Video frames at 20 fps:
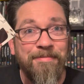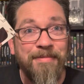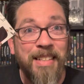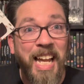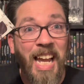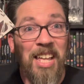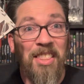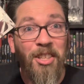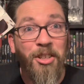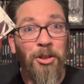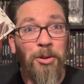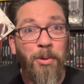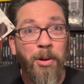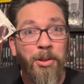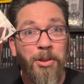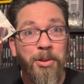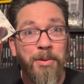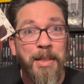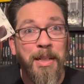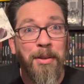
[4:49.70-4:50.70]
And then you
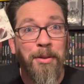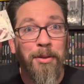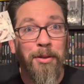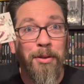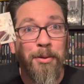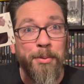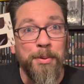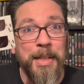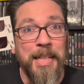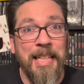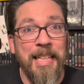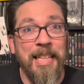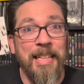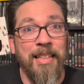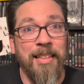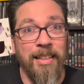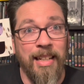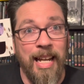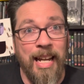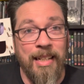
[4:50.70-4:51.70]
also get
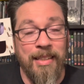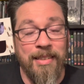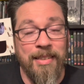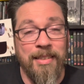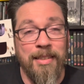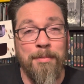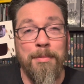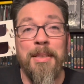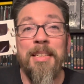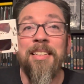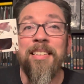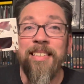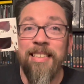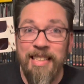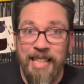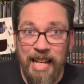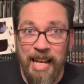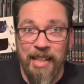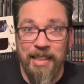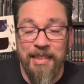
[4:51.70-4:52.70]
3D glasses because
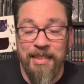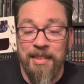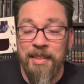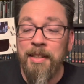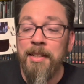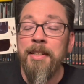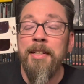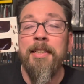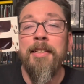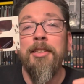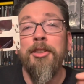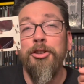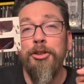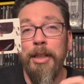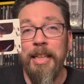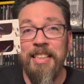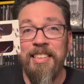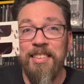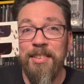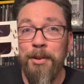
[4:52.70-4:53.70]
yes,
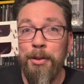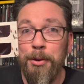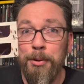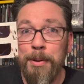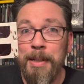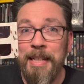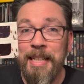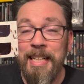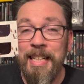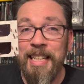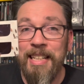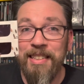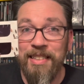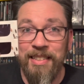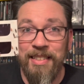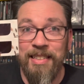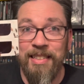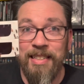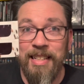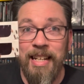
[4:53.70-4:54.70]
Jason 3D in
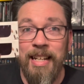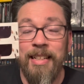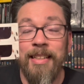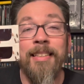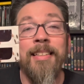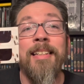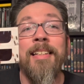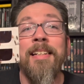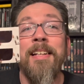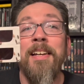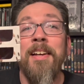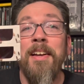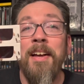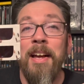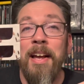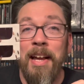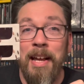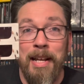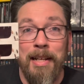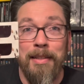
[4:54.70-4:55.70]
this set
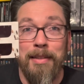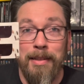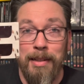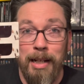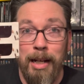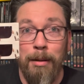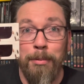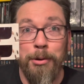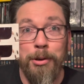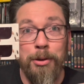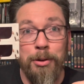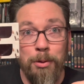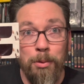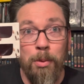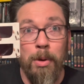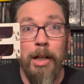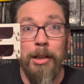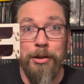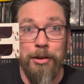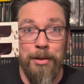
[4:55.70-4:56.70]
has the option to
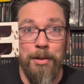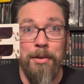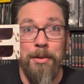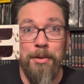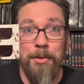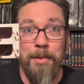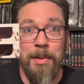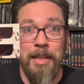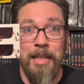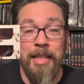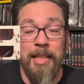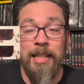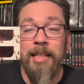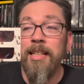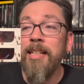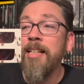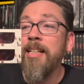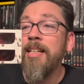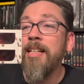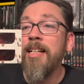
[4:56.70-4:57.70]
watch it in 3D,
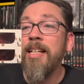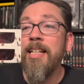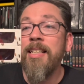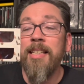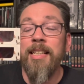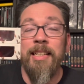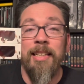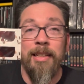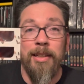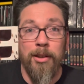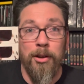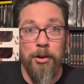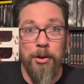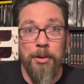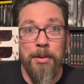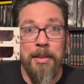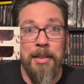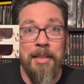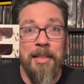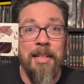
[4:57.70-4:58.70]
and they
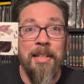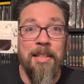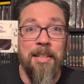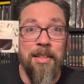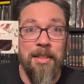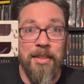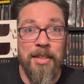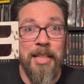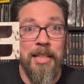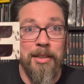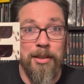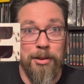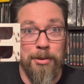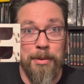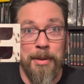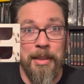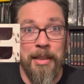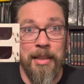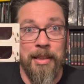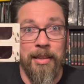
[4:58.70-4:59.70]
included these
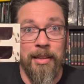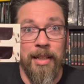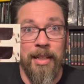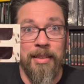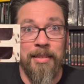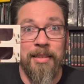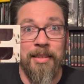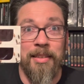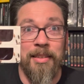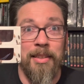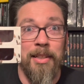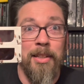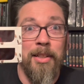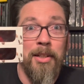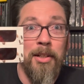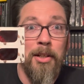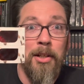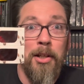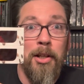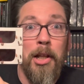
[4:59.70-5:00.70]
3D glasses.
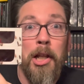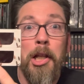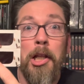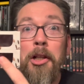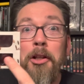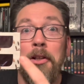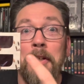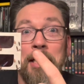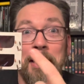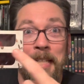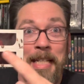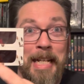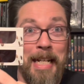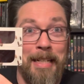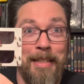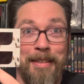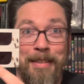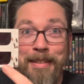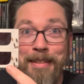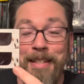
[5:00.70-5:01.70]
Look at that.
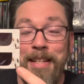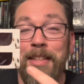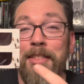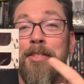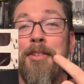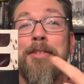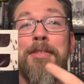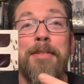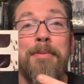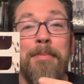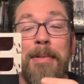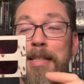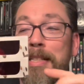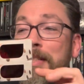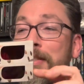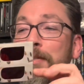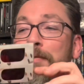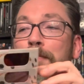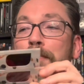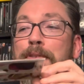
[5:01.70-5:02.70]
This is amazing.
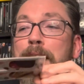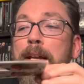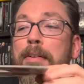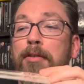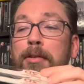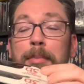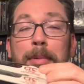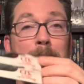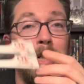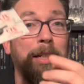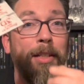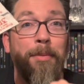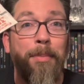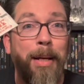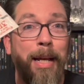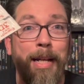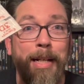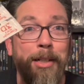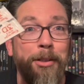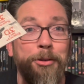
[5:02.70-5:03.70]
These have never been out of the
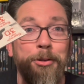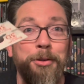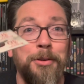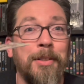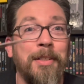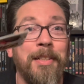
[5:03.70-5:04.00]
package.